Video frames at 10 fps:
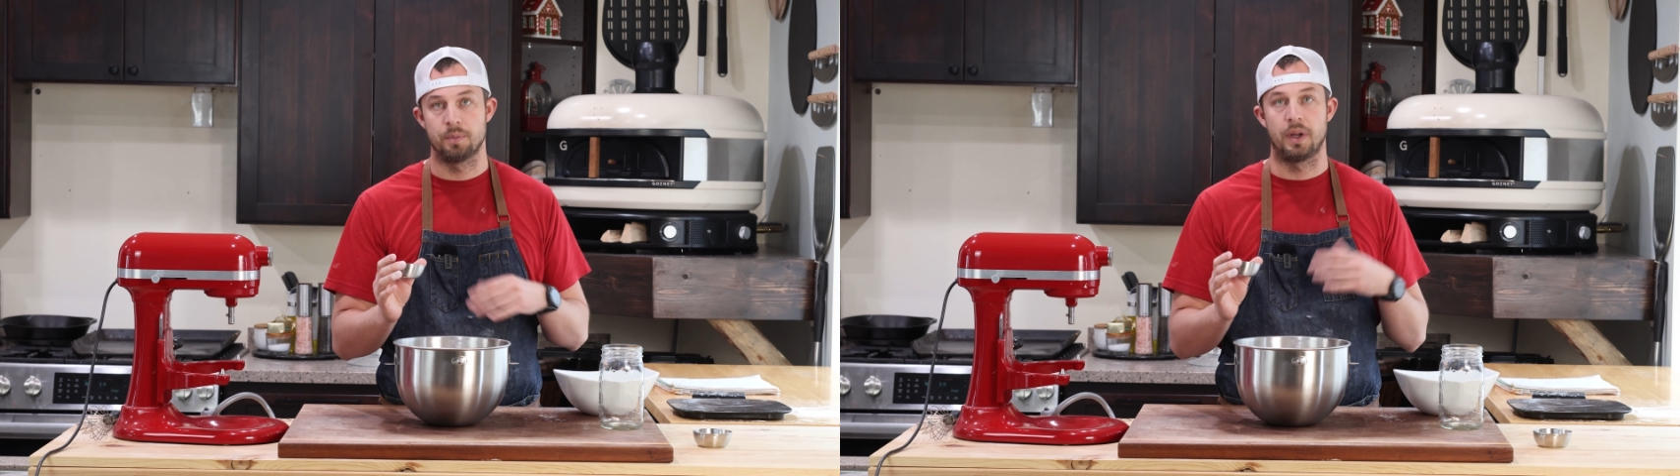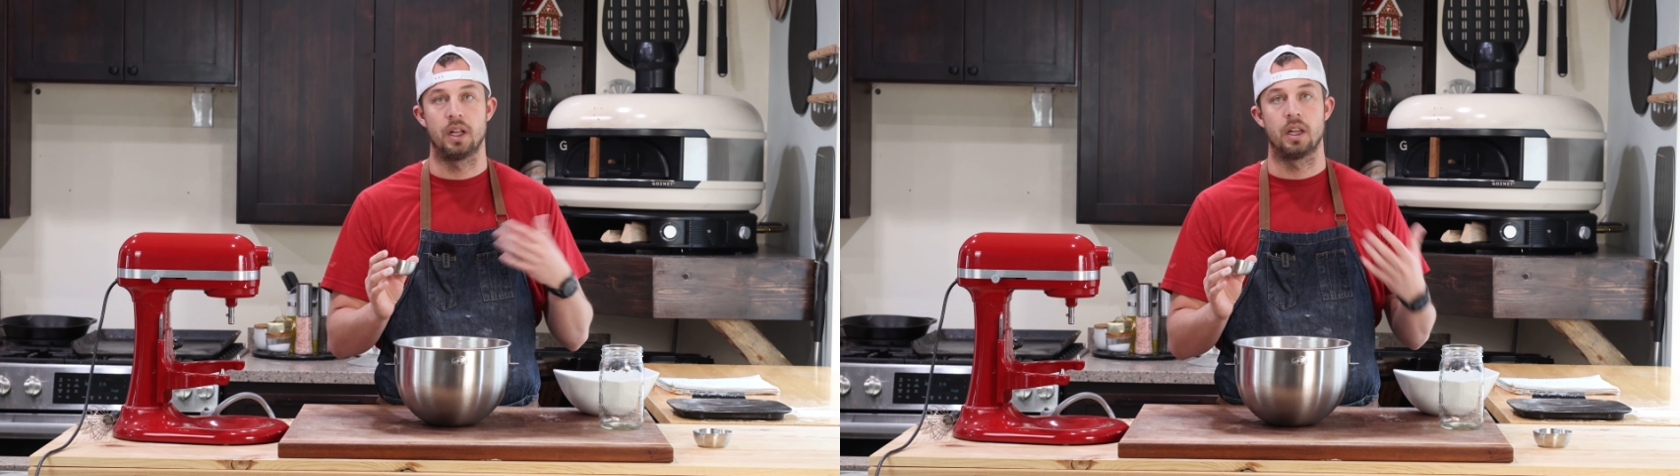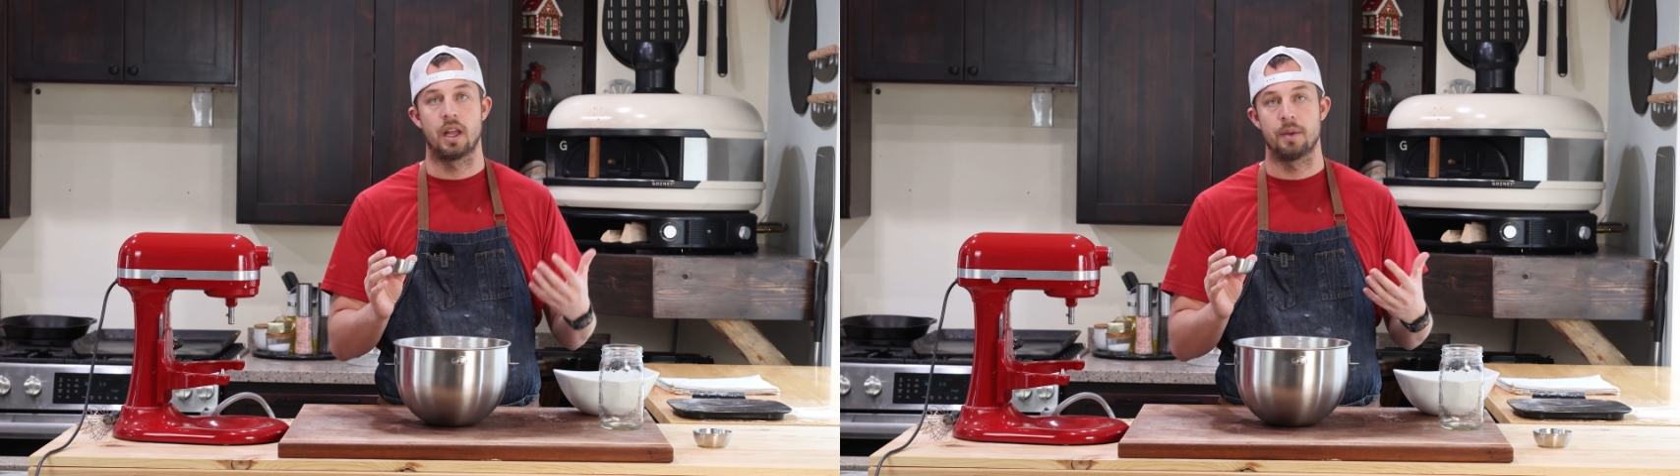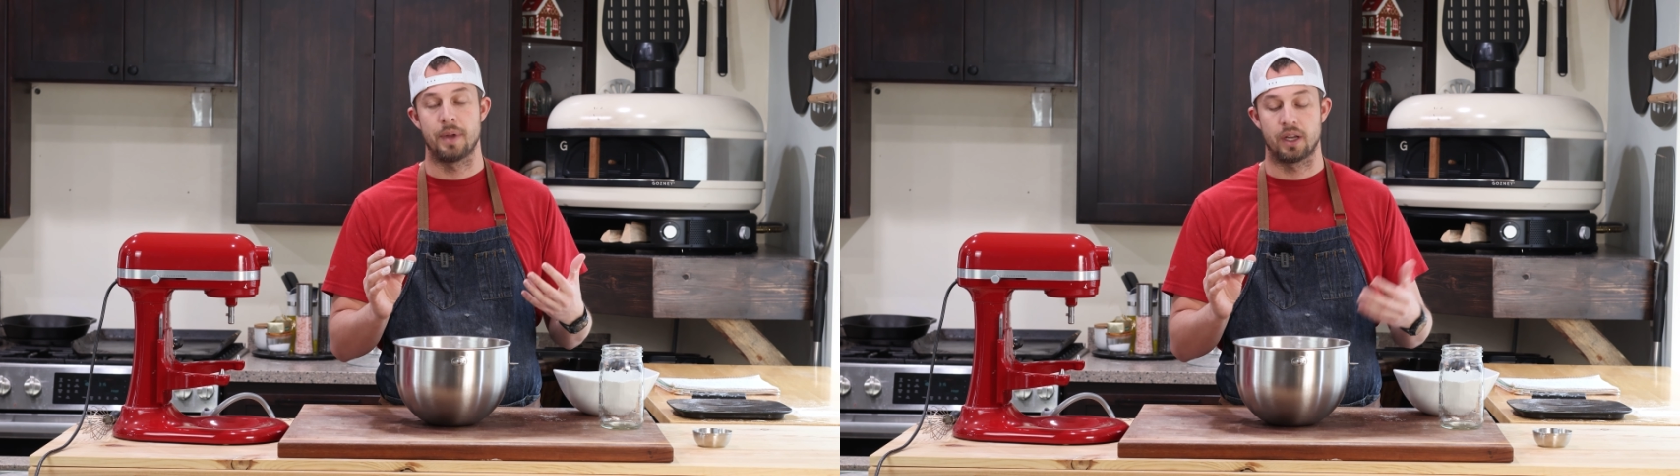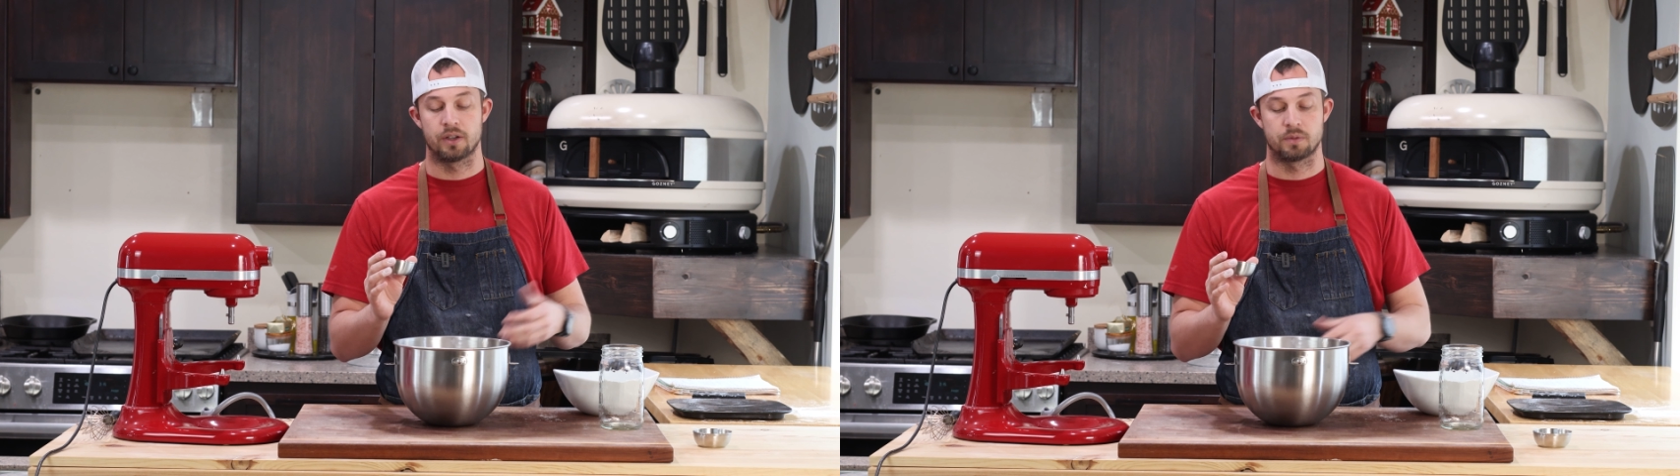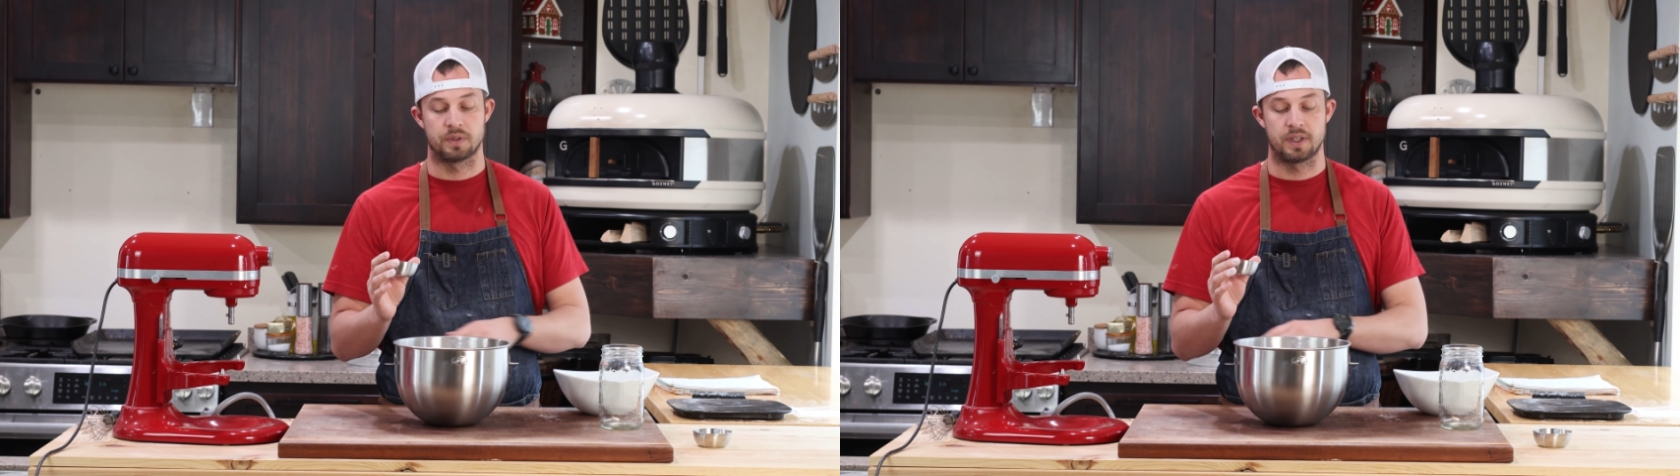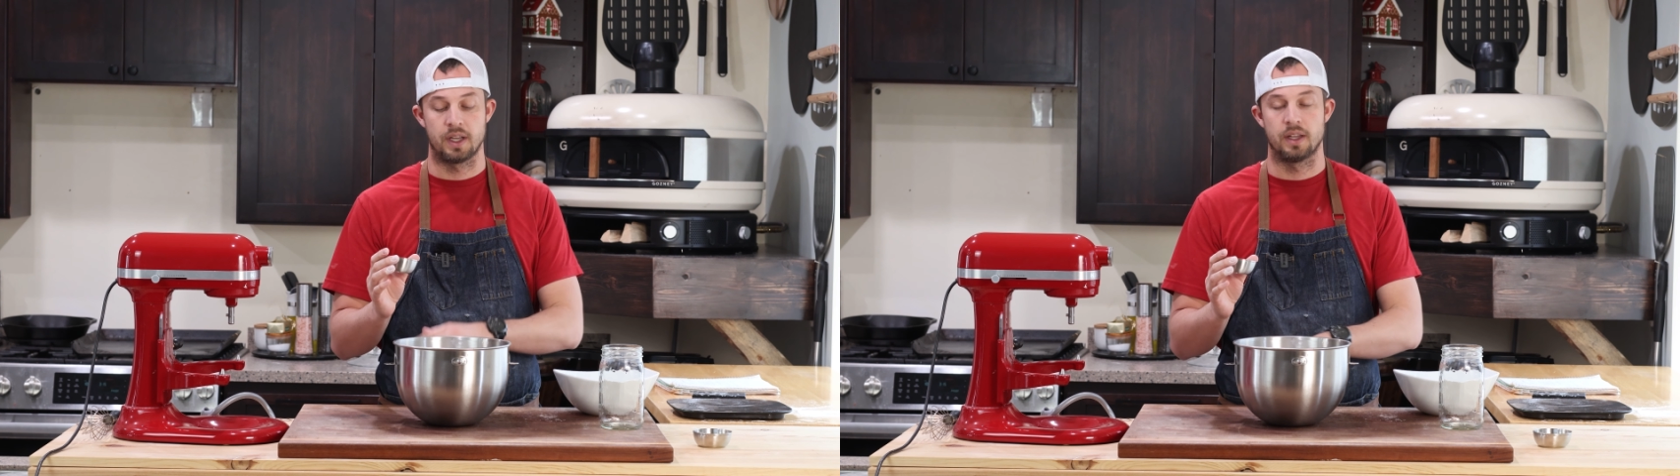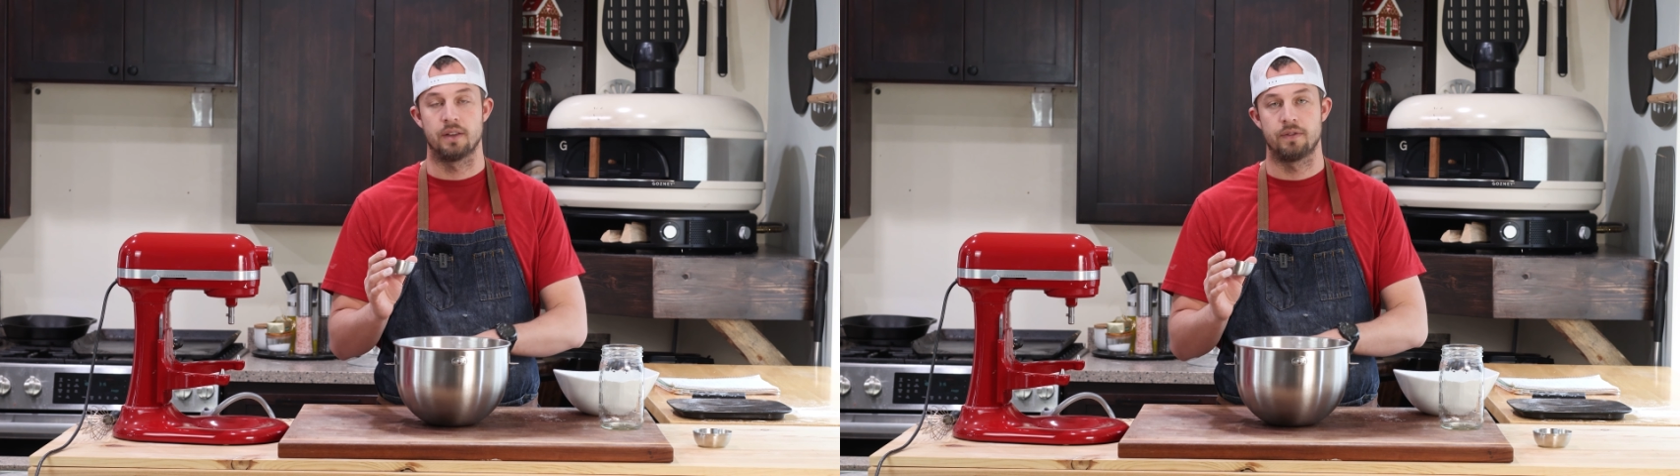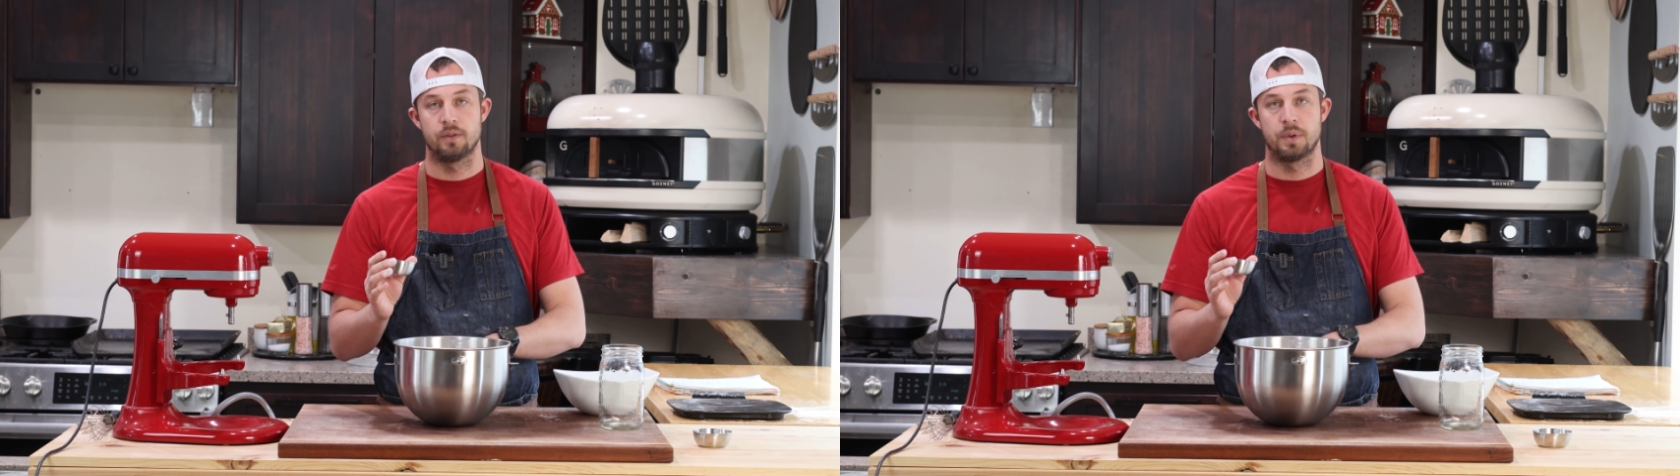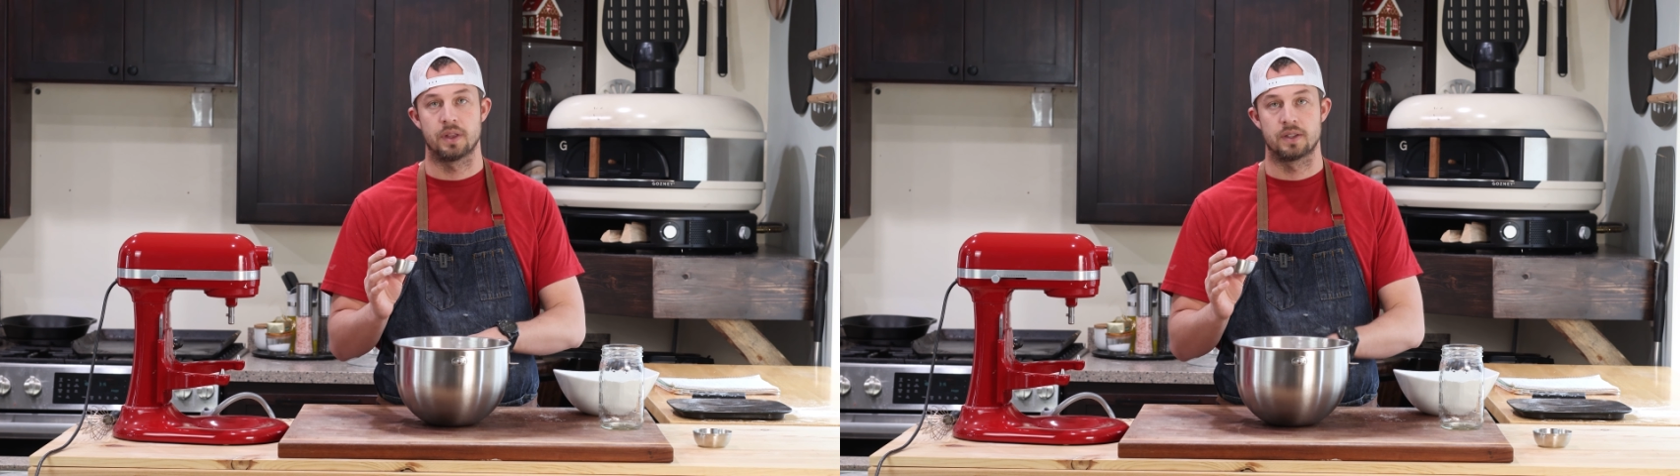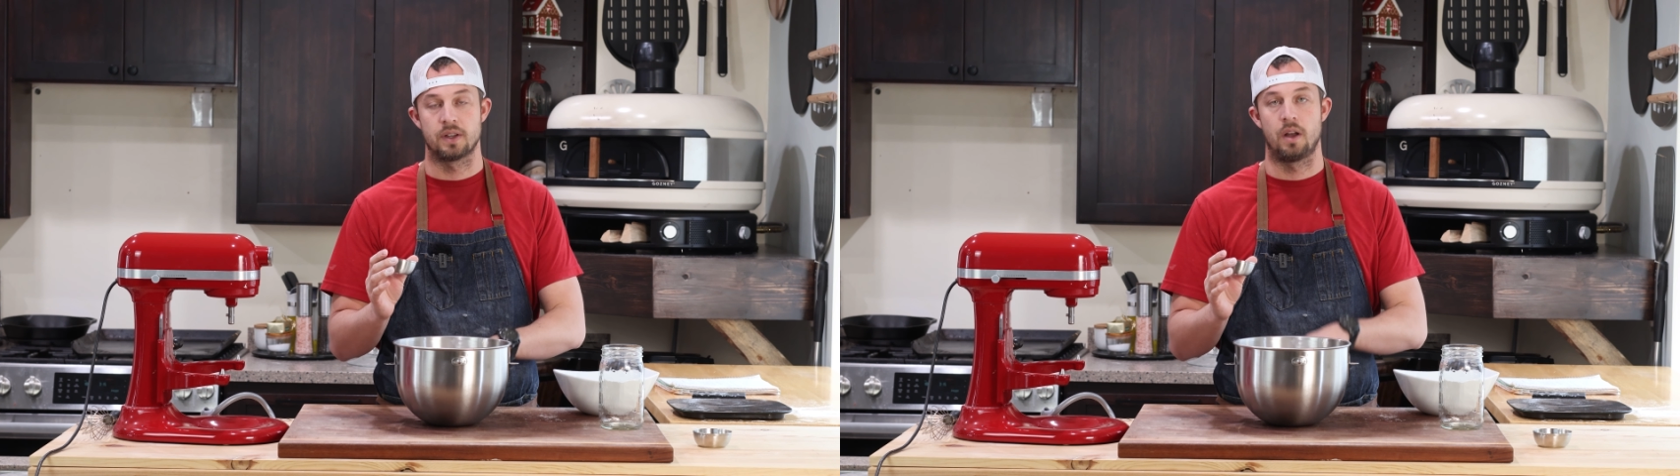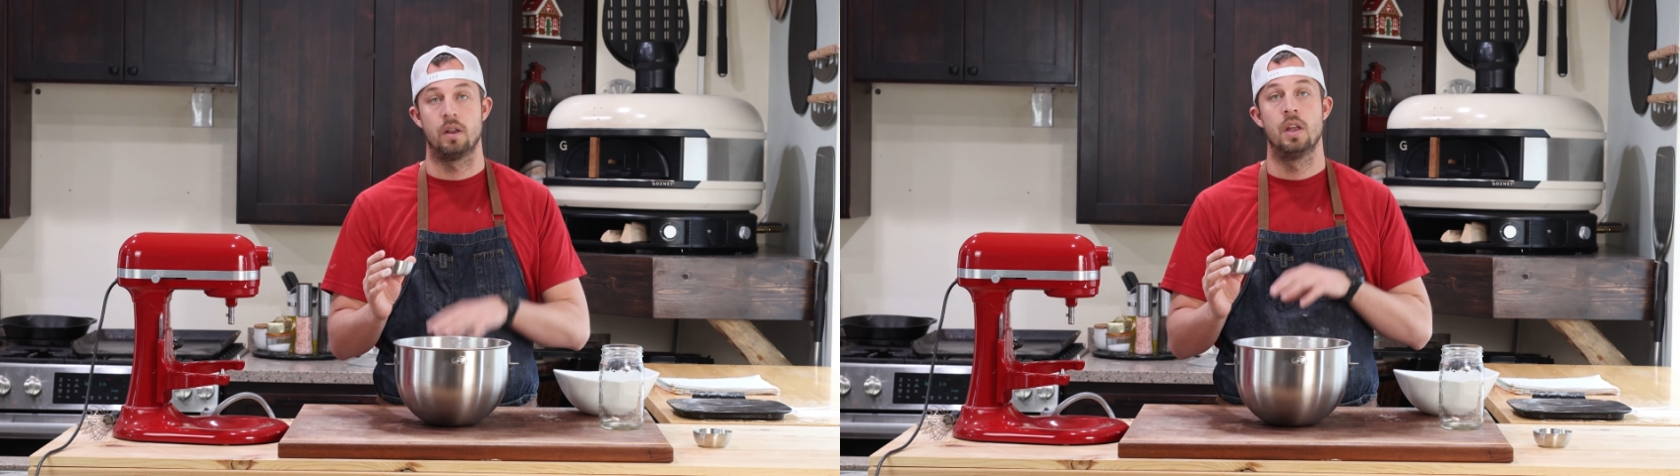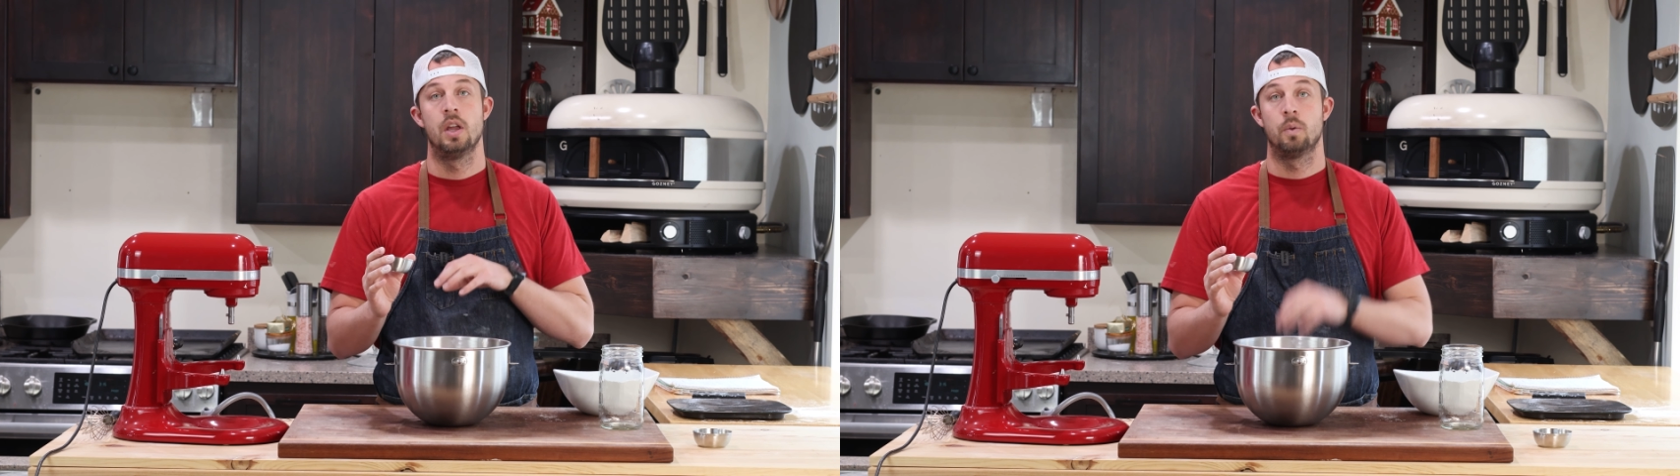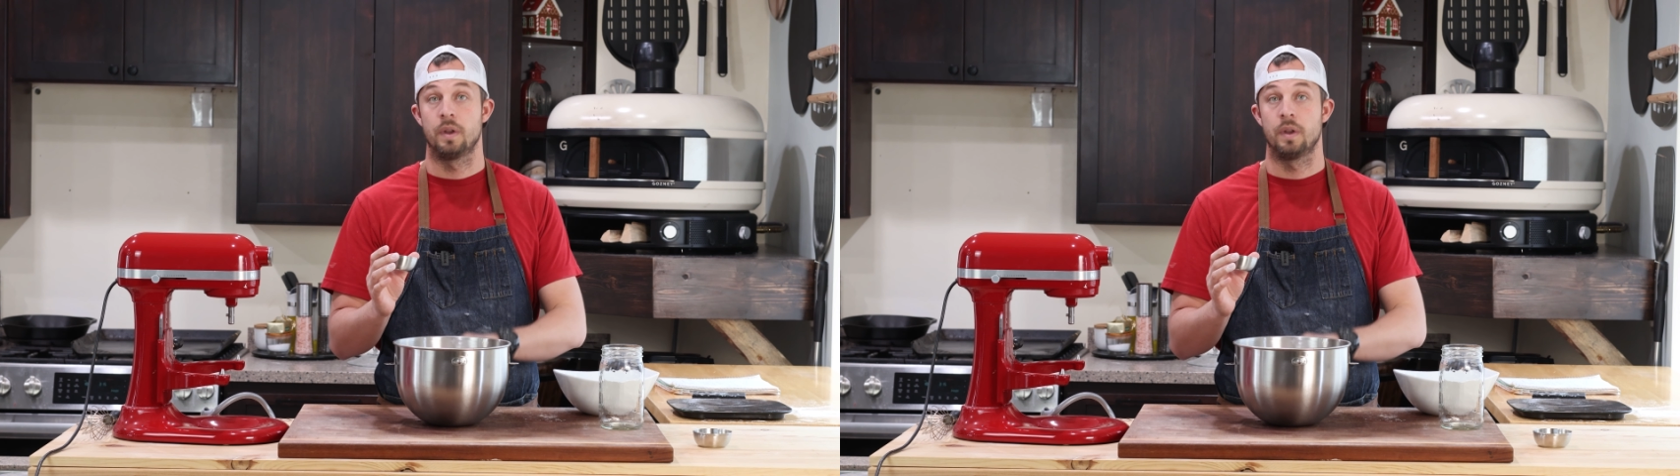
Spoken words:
but a lot of bakers will say that if you put the salt